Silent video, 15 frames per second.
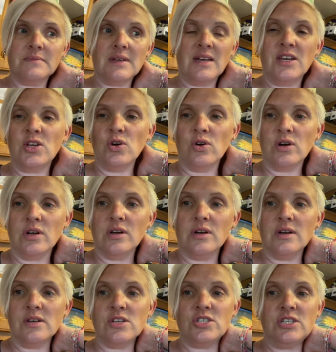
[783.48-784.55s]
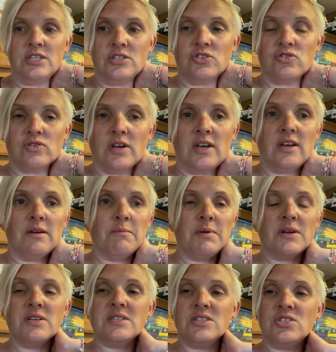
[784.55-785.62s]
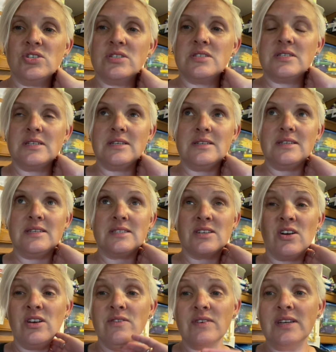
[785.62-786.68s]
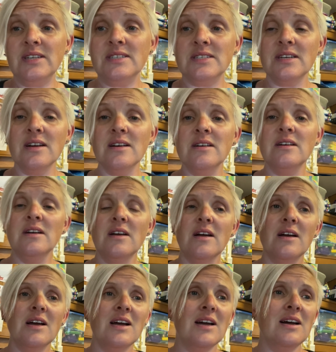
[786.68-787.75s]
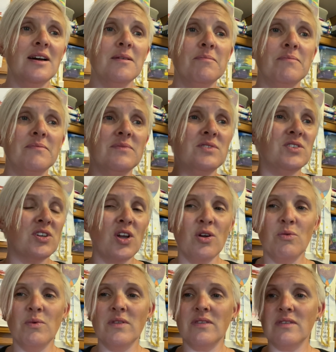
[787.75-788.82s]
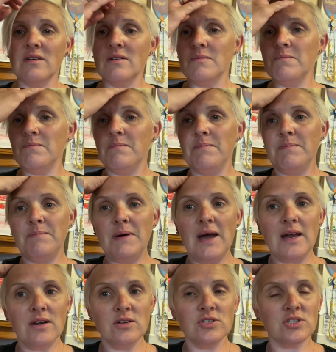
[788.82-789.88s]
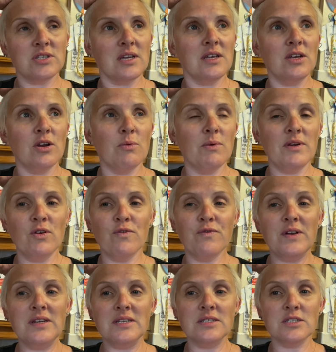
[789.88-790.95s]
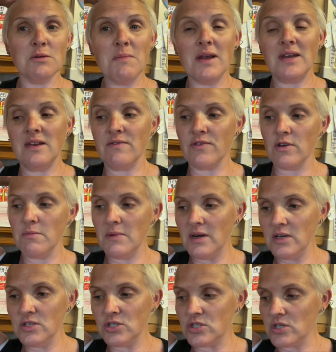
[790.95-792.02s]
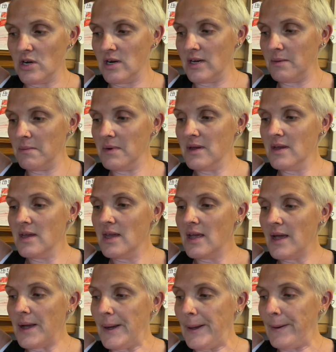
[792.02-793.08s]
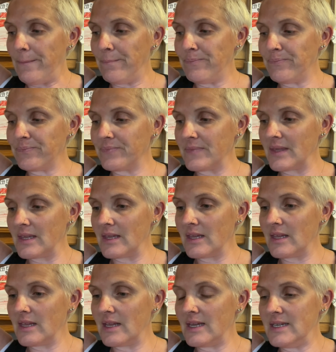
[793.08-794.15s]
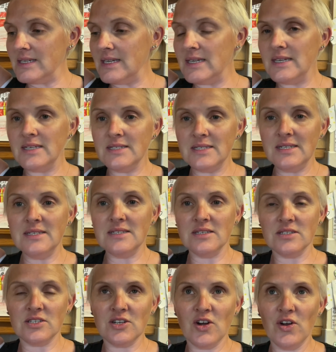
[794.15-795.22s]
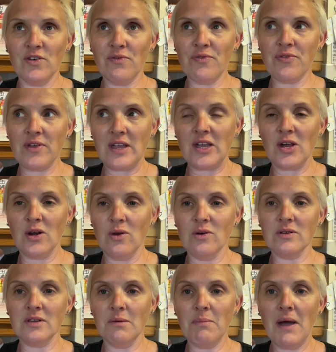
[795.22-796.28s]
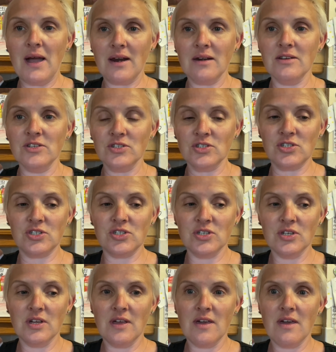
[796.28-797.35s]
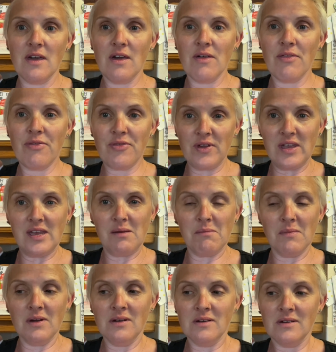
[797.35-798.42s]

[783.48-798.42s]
a yogurt and a cheese string because it's kind of easier to go with the packed lunch thing. You know, when you're feeding so many of them at lunchtime, it is easier to kind of think along the packed lunch theme